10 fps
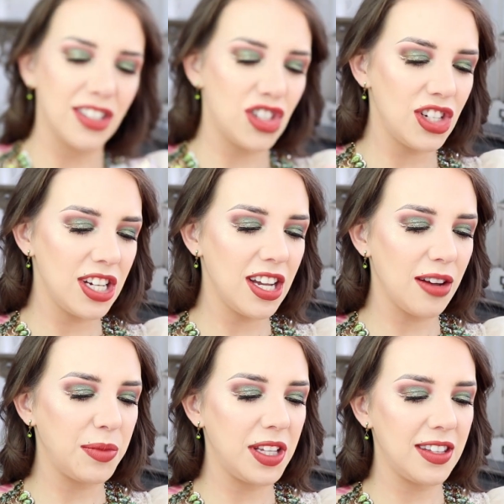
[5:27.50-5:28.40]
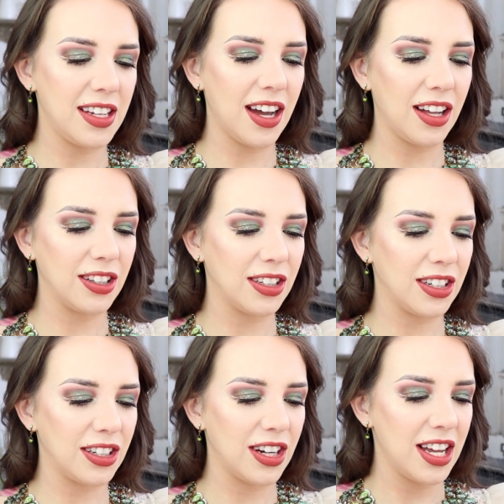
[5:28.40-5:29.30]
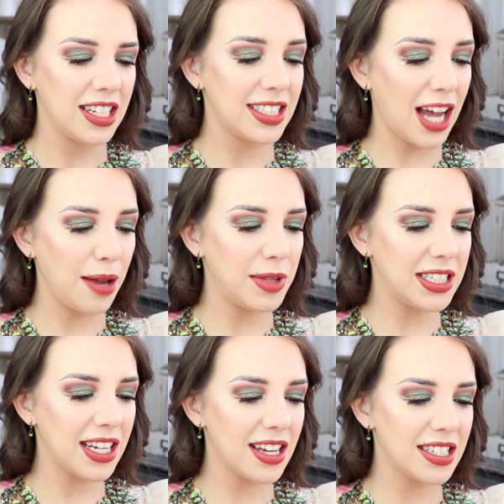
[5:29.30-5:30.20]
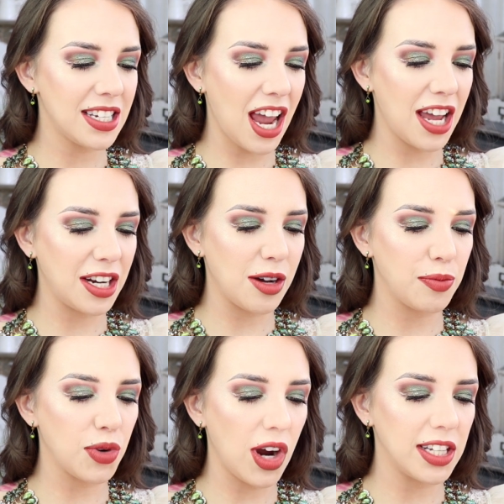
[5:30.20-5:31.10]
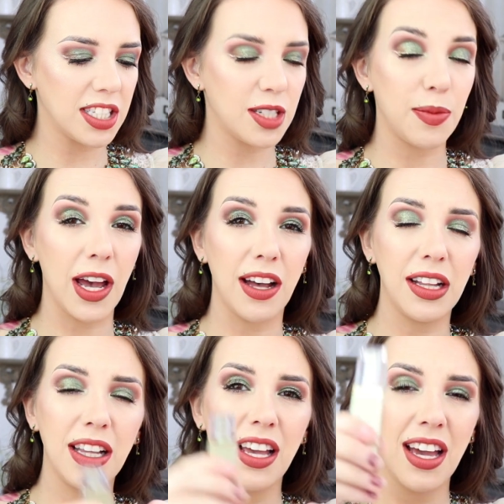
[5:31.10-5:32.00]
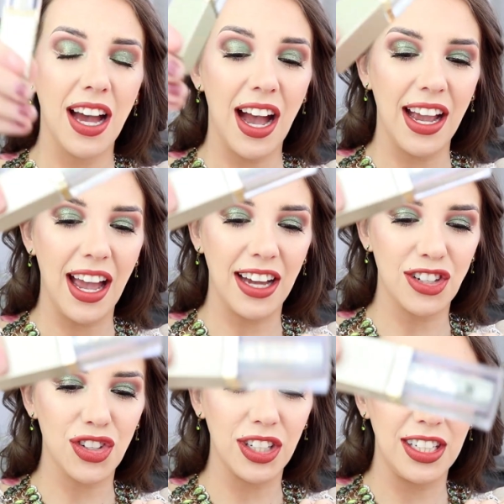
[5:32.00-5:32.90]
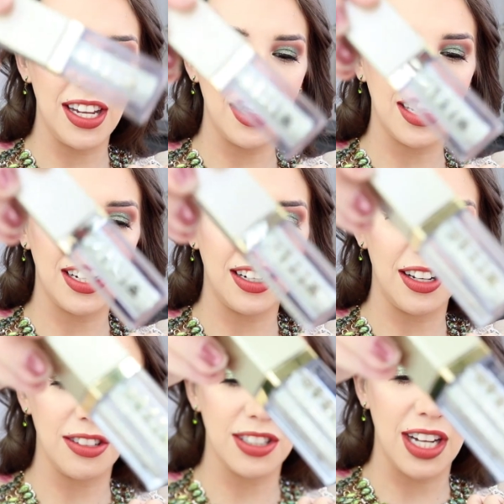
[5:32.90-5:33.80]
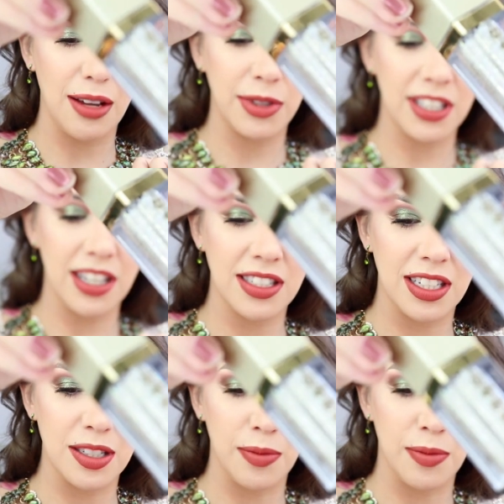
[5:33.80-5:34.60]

And she got me the color Diamond Dust and Bronzed Bell. I actually needed another Diamond Dust because